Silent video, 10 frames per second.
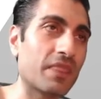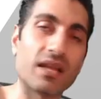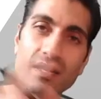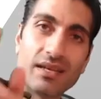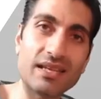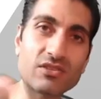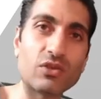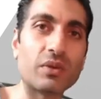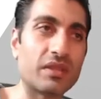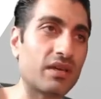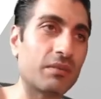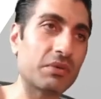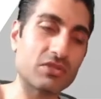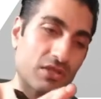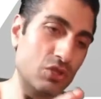let's do it there
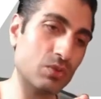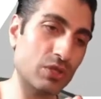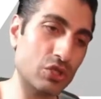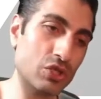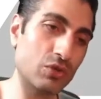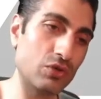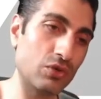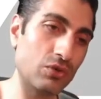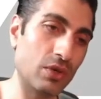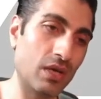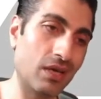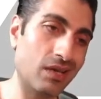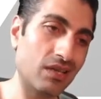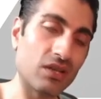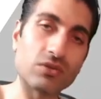because I just want to show you,
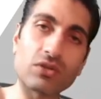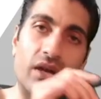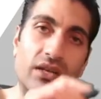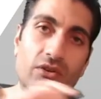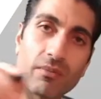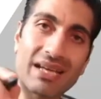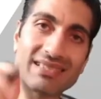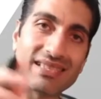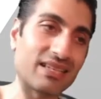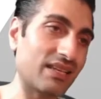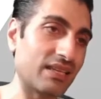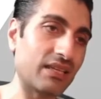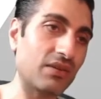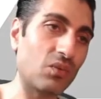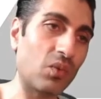
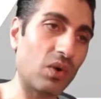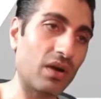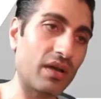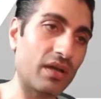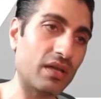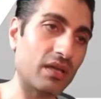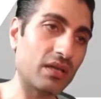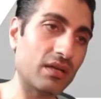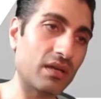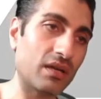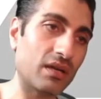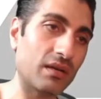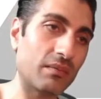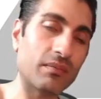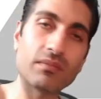diagrammatically why
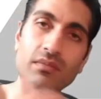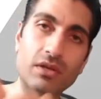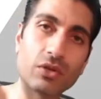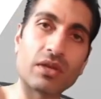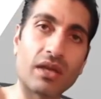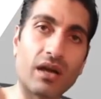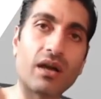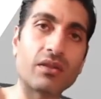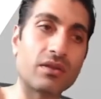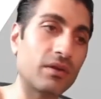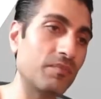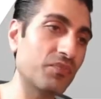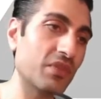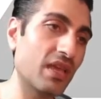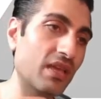looking at other
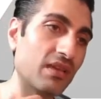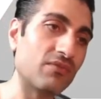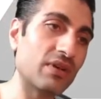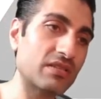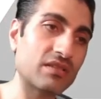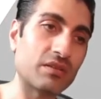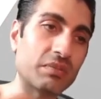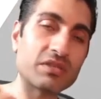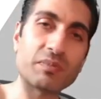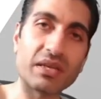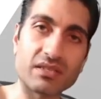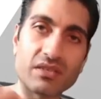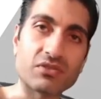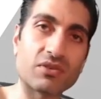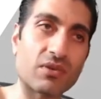investor
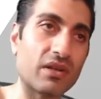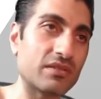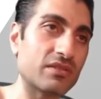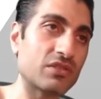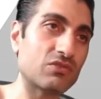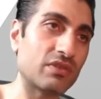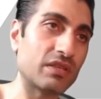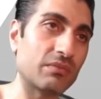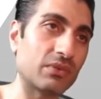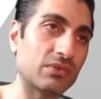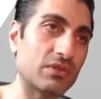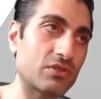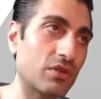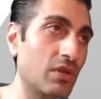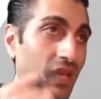perspectives, horizons is really important. So